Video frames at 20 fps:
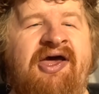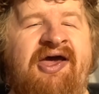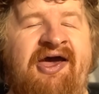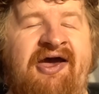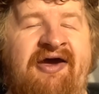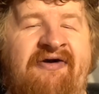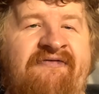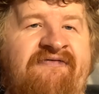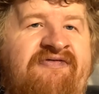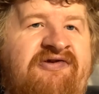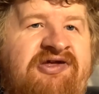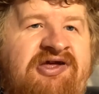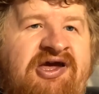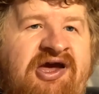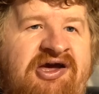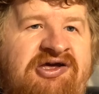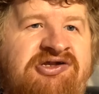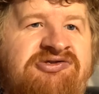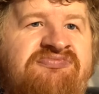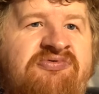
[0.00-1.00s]
if he
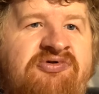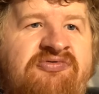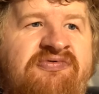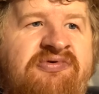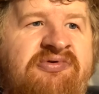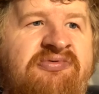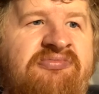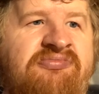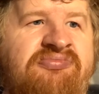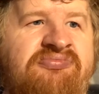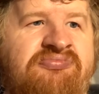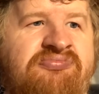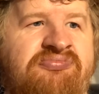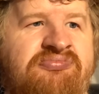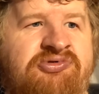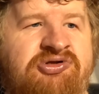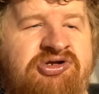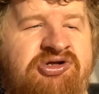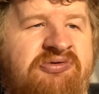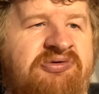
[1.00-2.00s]
is moving
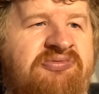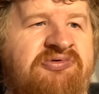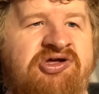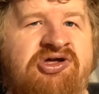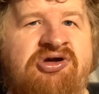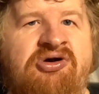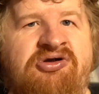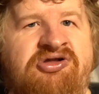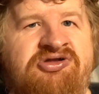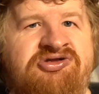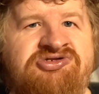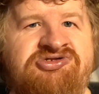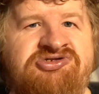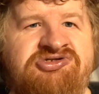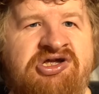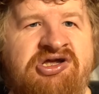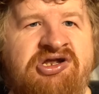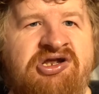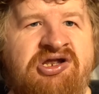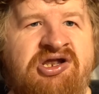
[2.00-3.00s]
to WWE or he's
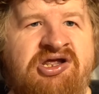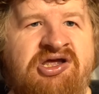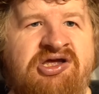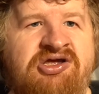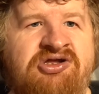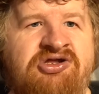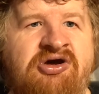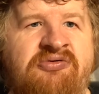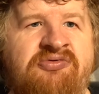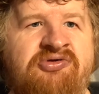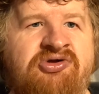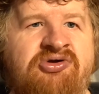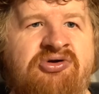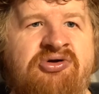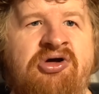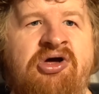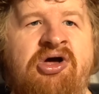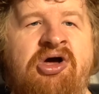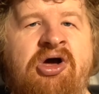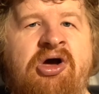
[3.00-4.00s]
staying in
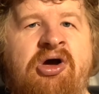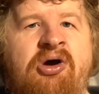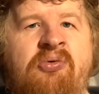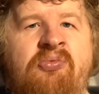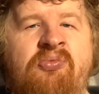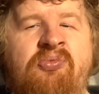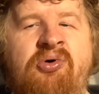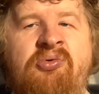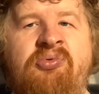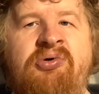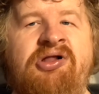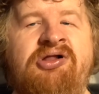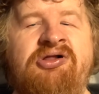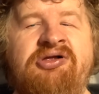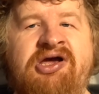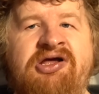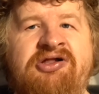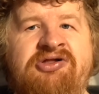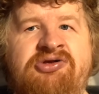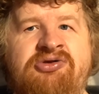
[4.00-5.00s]
AEW, we will
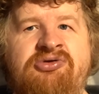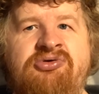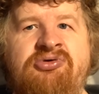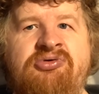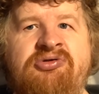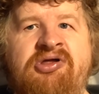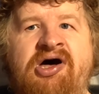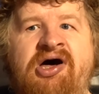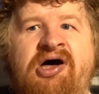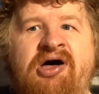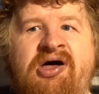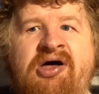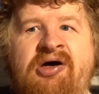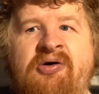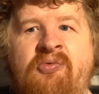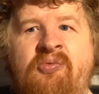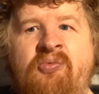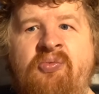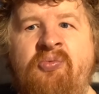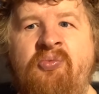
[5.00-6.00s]
get to know that
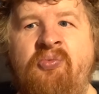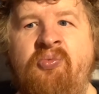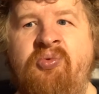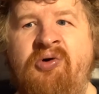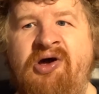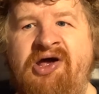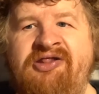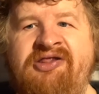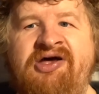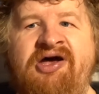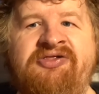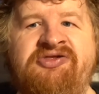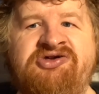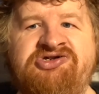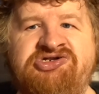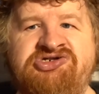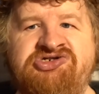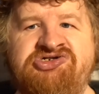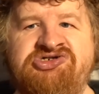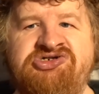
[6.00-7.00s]
when that
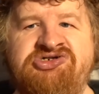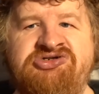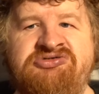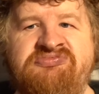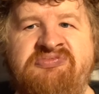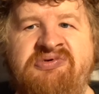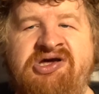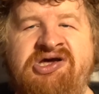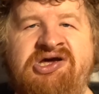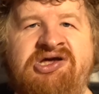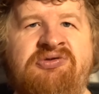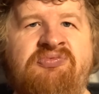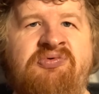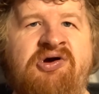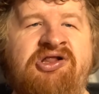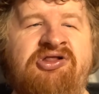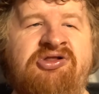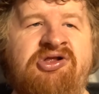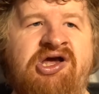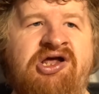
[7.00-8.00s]
decision is made,
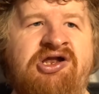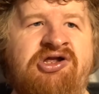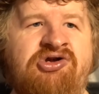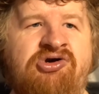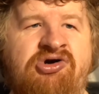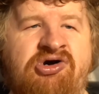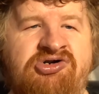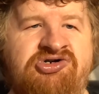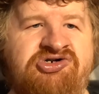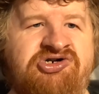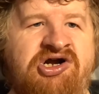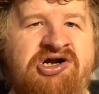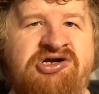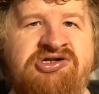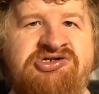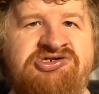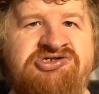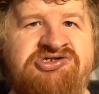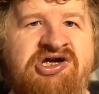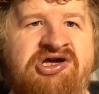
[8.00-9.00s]
when any
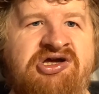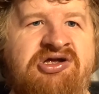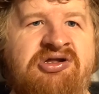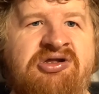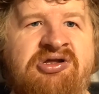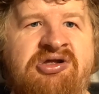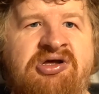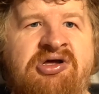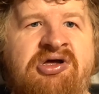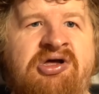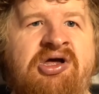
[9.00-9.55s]
contract is signed.